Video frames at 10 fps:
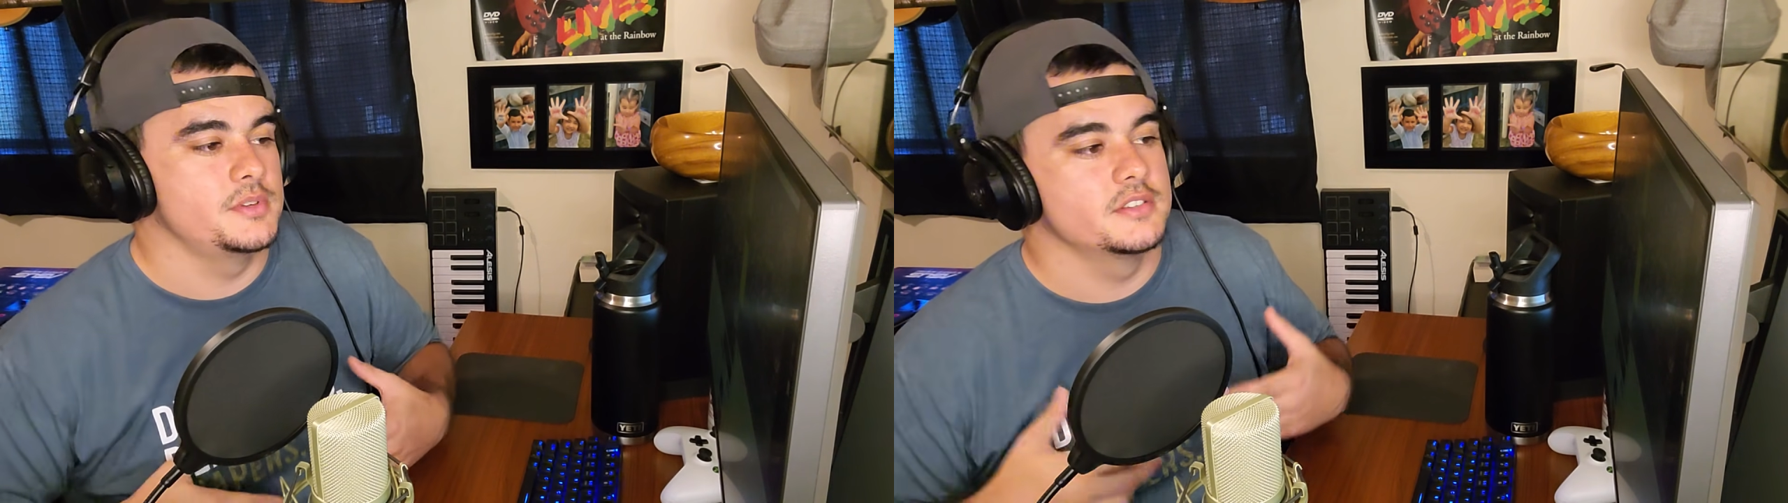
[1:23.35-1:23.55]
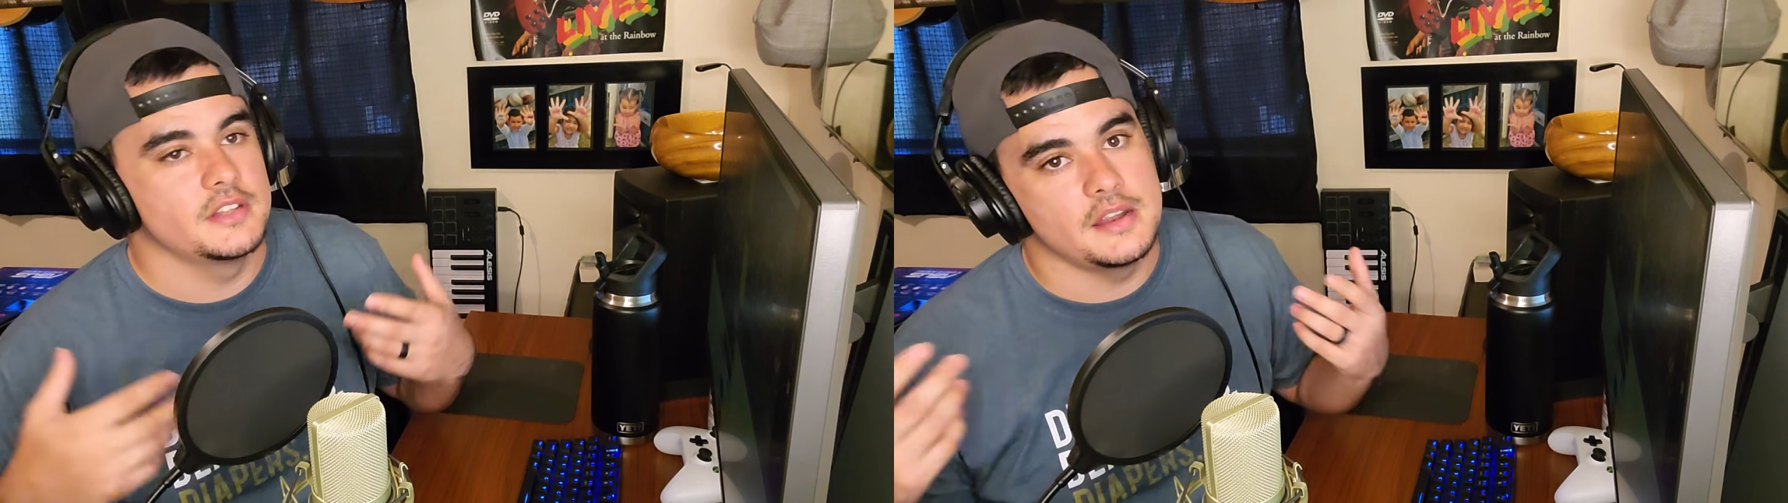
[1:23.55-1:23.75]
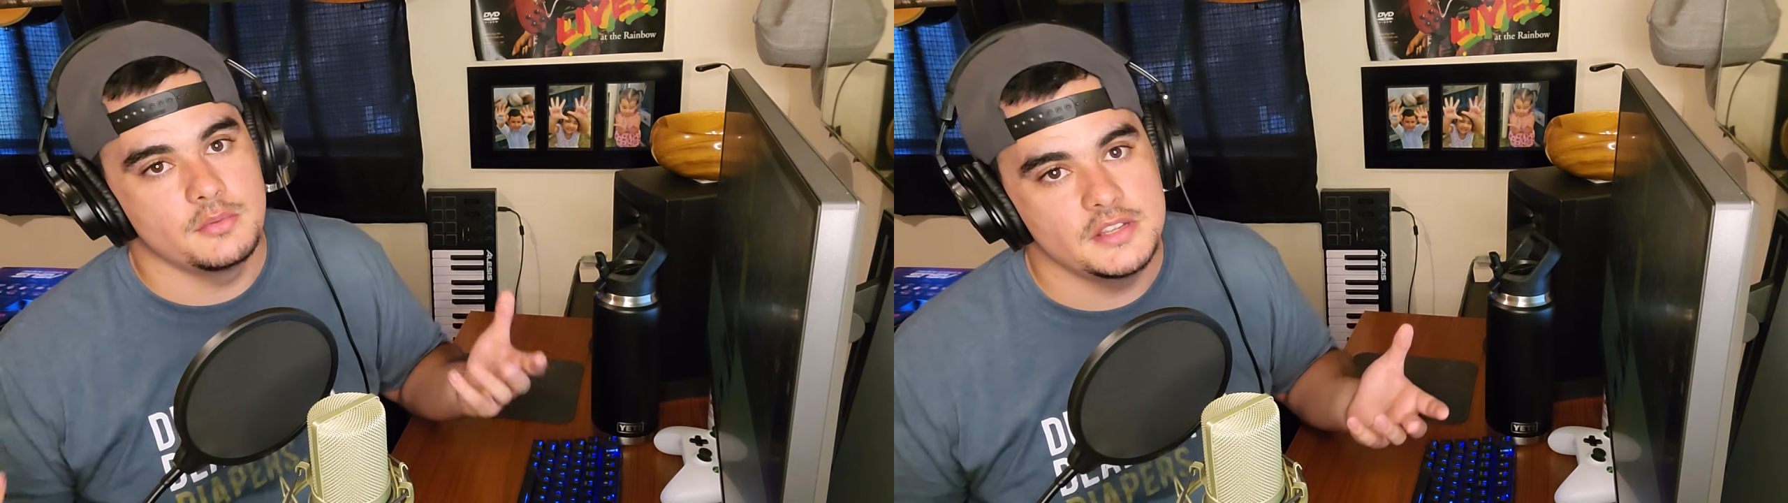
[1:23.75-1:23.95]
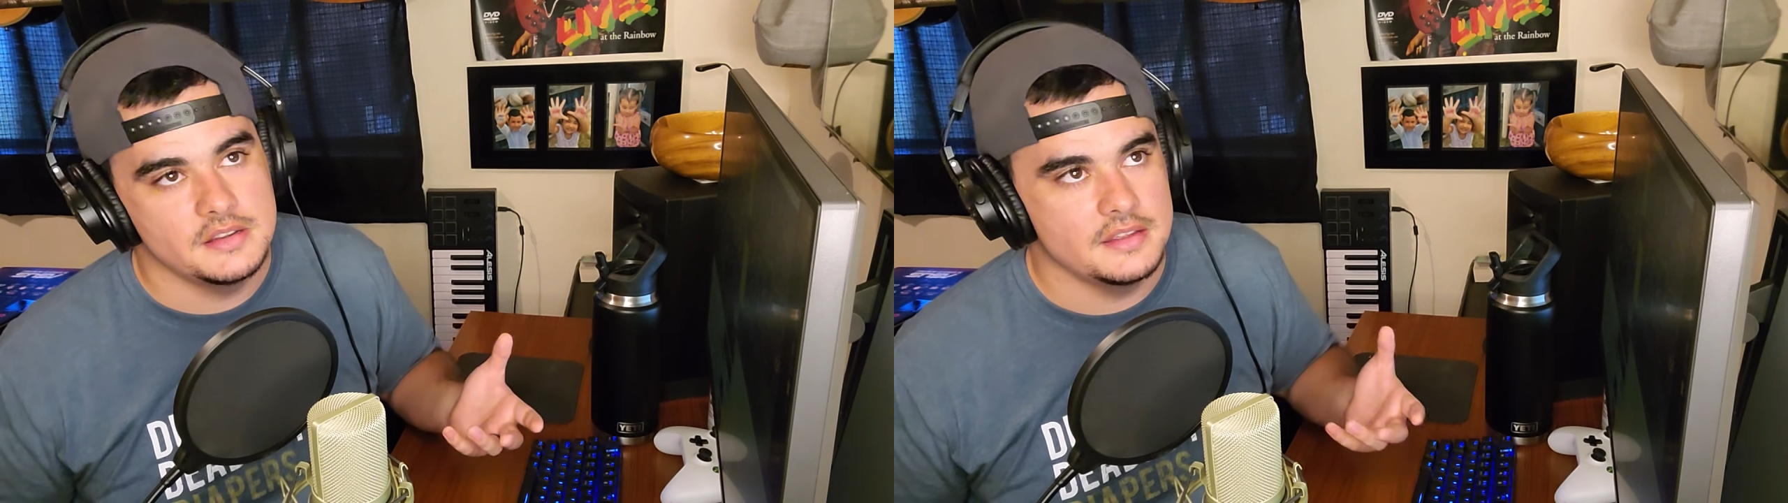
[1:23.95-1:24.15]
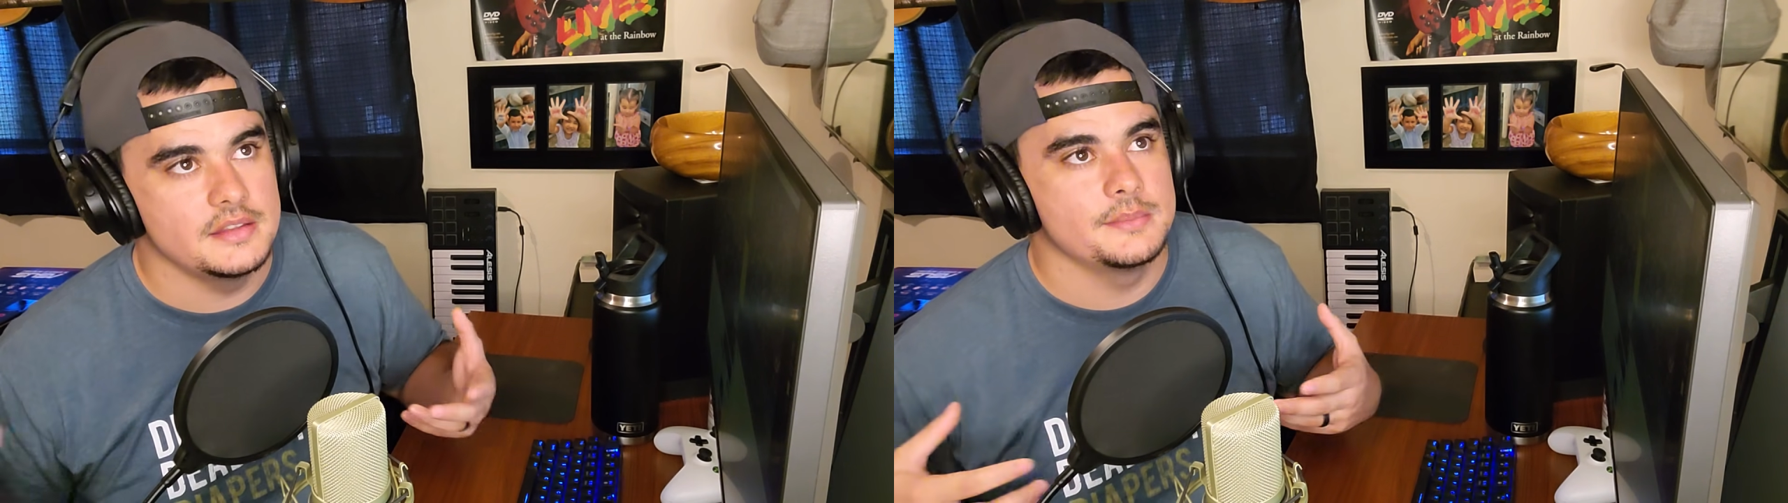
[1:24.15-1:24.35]
because then I read
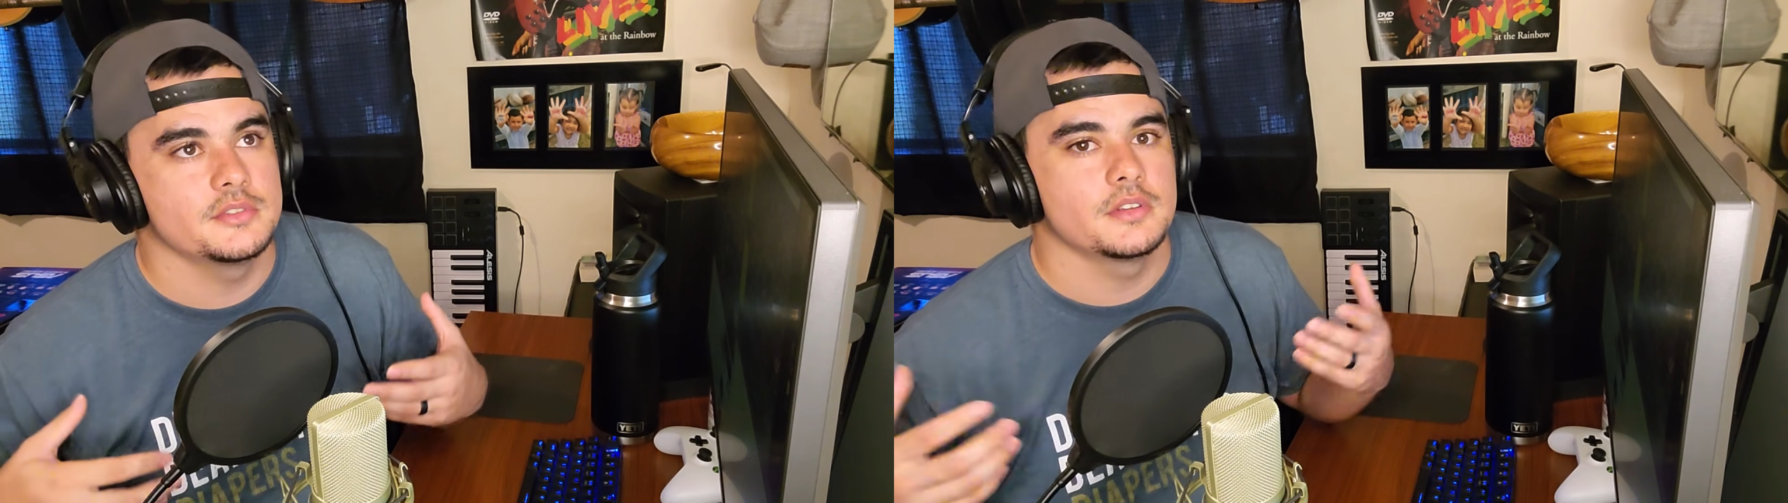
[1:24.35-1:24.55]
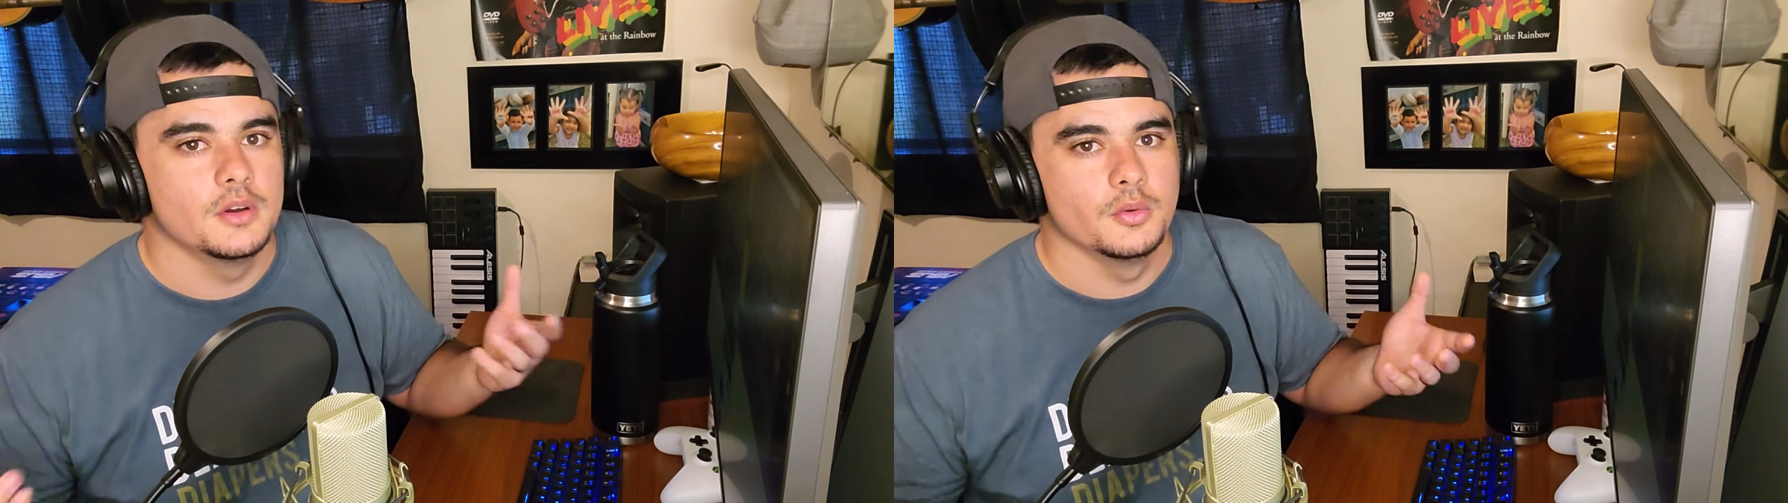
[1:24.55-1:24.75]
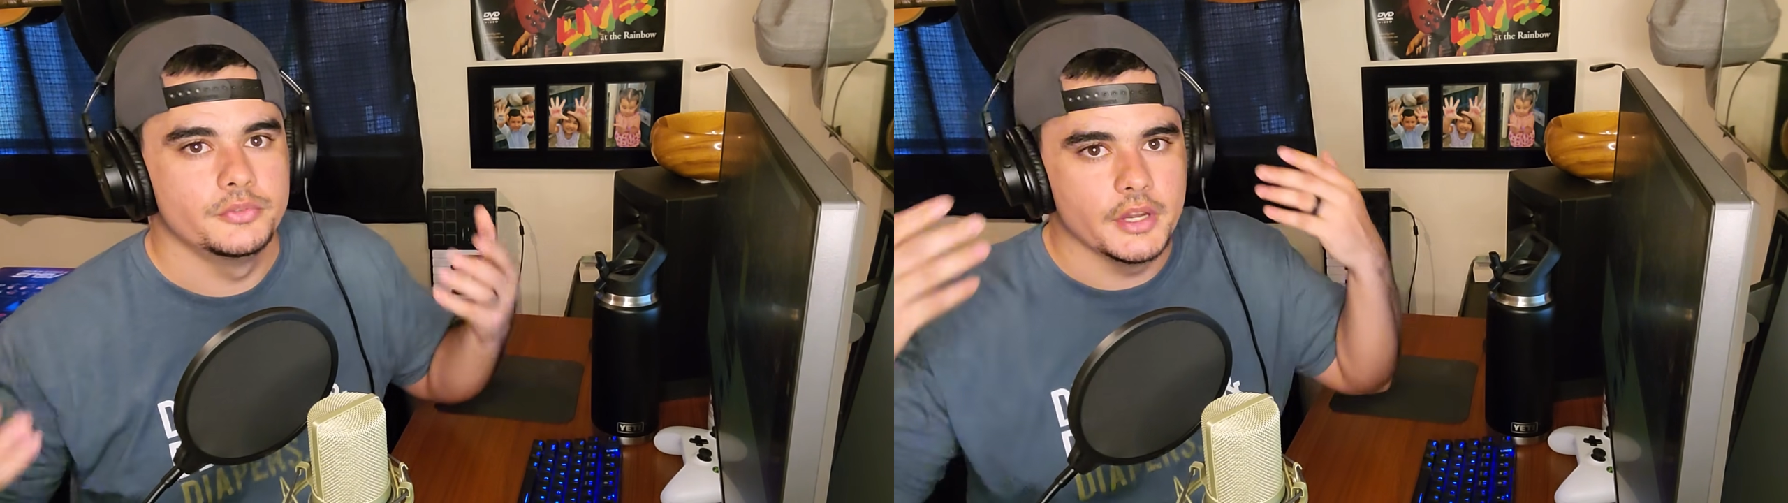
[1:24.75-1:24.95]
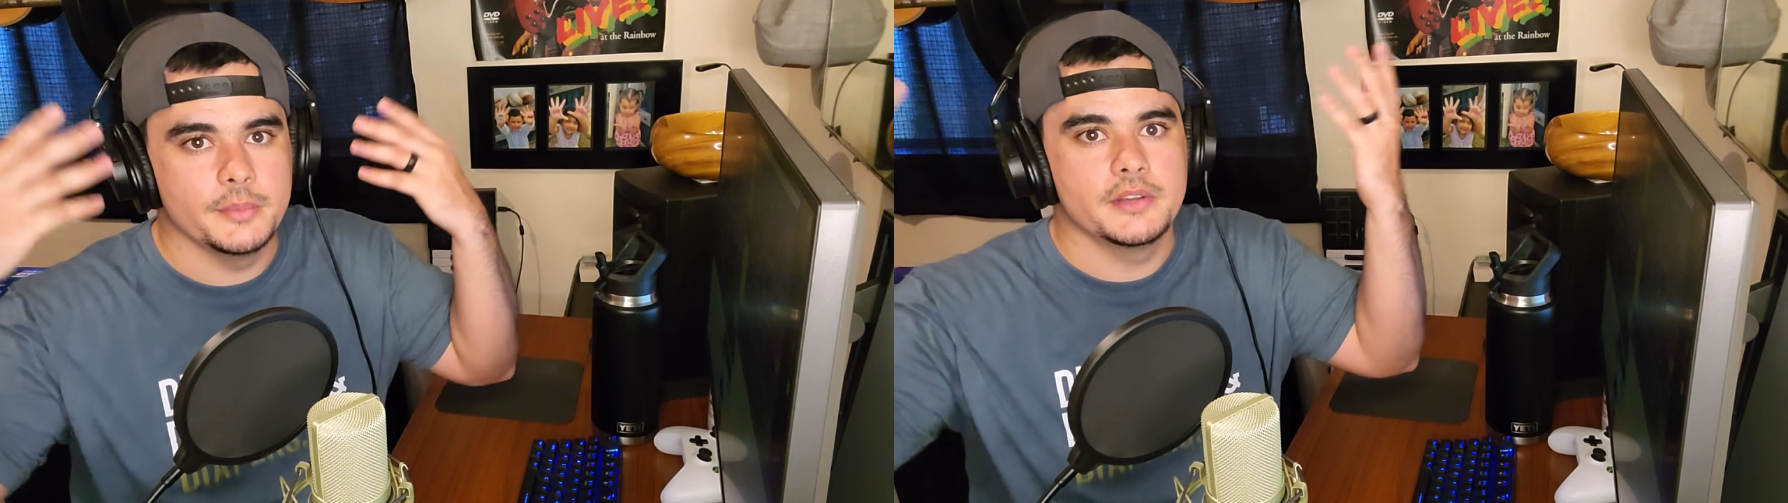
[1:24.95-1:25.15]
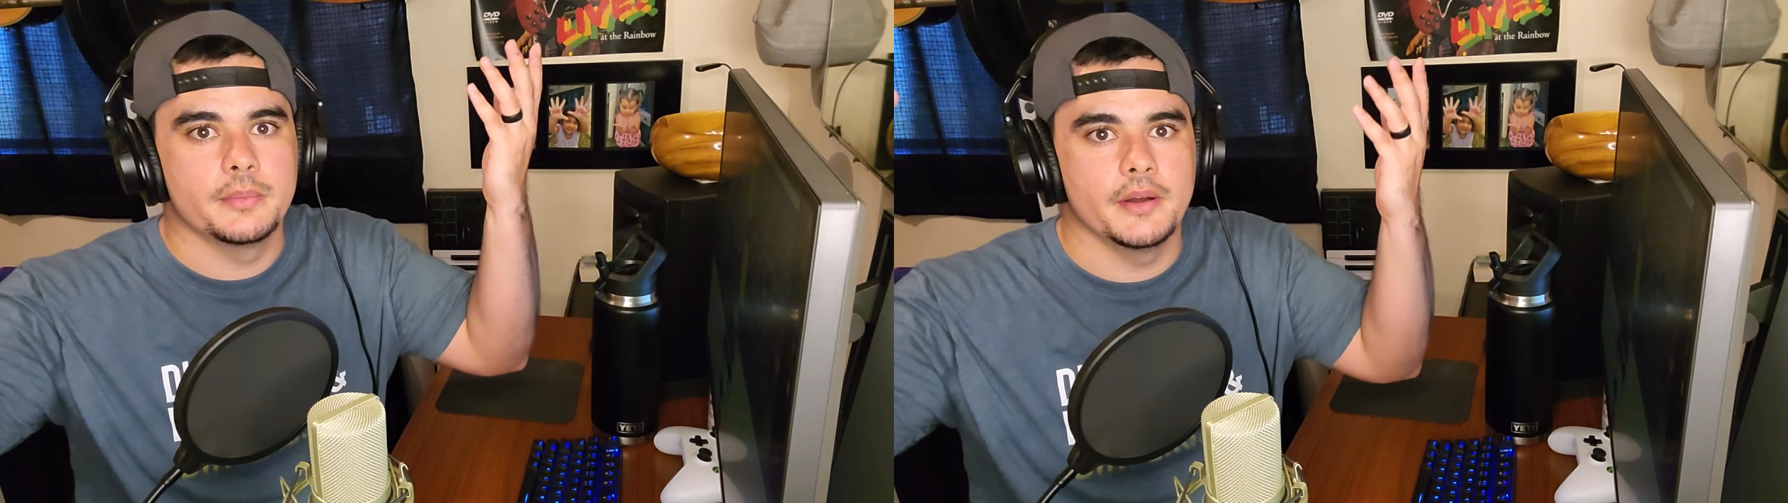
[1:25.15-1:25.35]
it and then I'm just like, oh
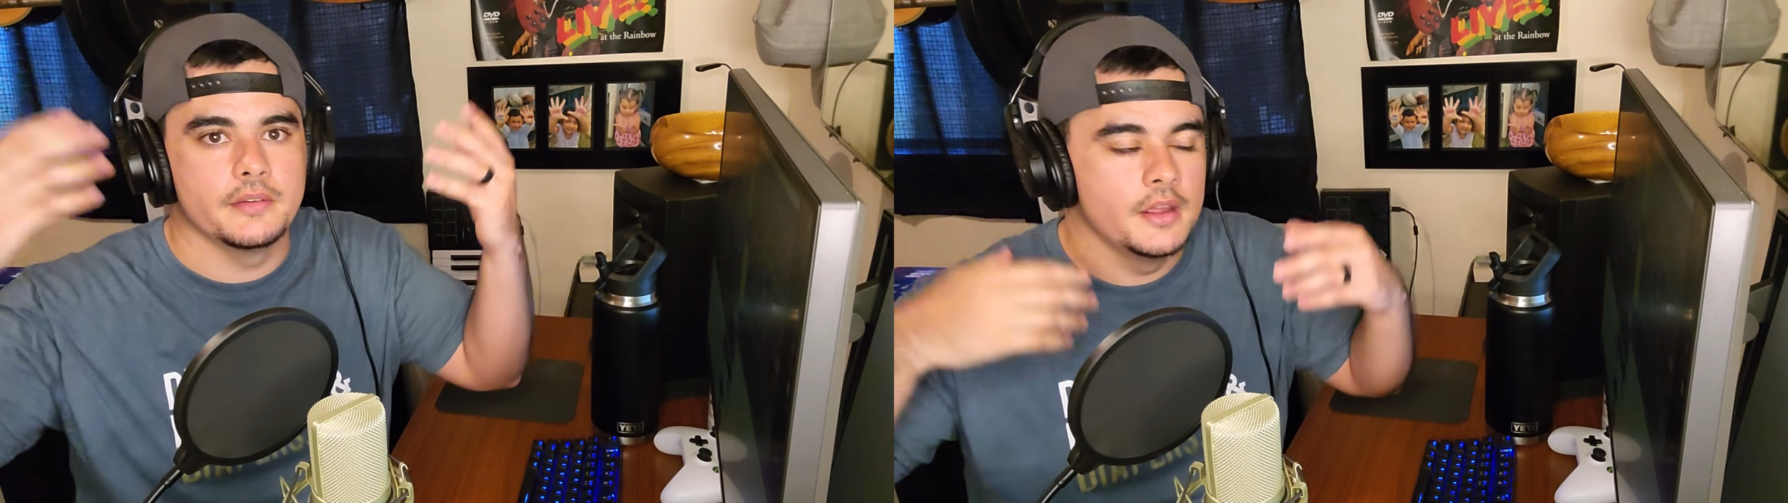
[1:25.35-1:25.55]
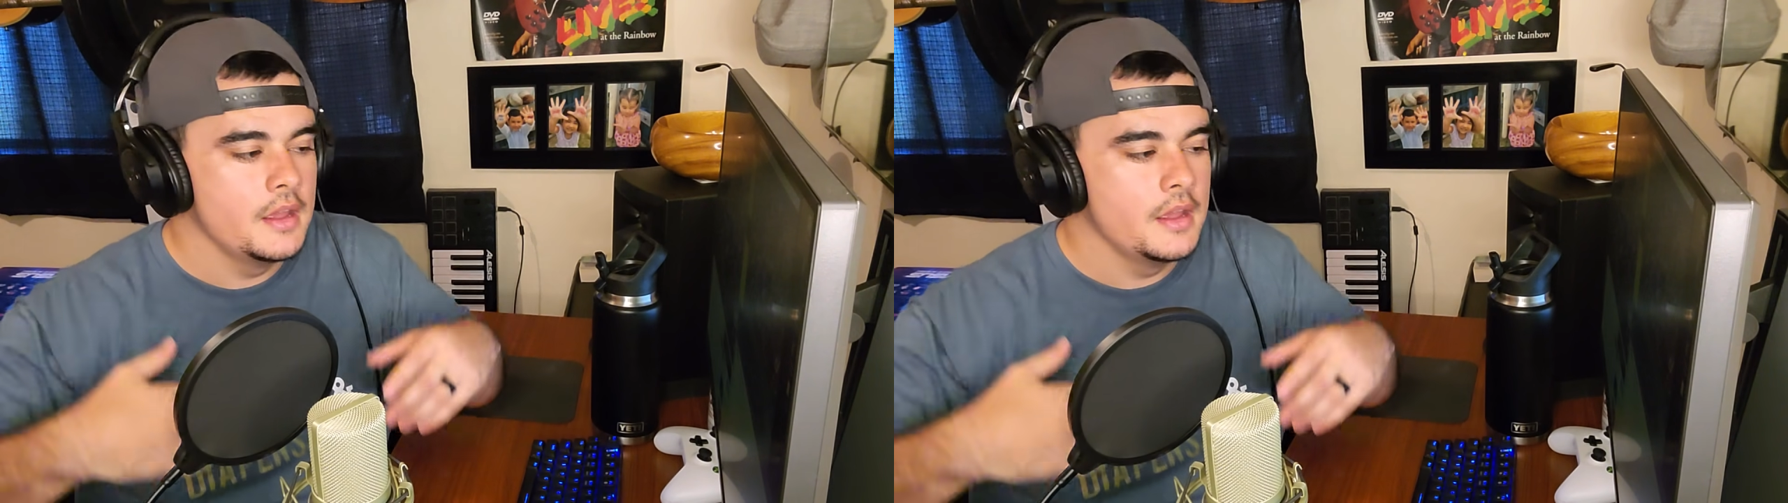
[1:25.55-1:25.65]
dummy, come on.